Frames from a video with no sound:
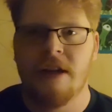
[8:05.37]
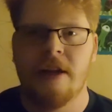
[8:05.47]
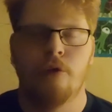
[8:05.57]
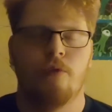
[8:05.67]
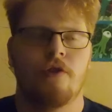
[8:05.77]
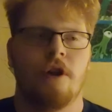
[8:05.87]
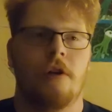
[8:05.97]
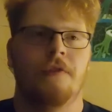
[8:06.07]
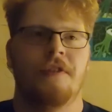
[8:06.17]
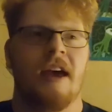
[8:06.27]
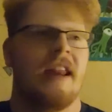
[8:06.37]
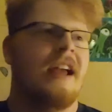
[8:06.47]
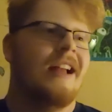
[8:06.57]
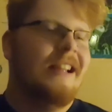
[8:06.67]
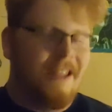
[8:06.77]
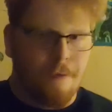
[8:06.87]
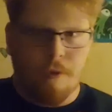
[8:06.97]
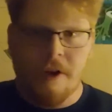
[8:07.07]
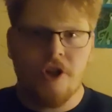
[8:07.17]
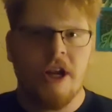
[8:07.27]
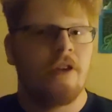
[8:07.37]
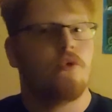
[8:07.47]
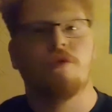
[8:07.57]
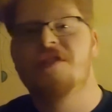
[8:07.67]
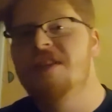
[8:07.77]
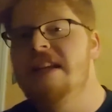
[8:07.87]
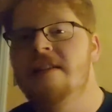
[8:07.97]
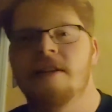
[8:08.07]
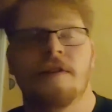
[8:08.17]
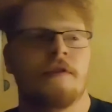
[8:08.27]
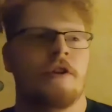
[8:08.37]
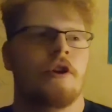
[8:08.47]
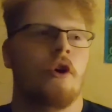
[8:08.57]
yield results that differentiate through seasons.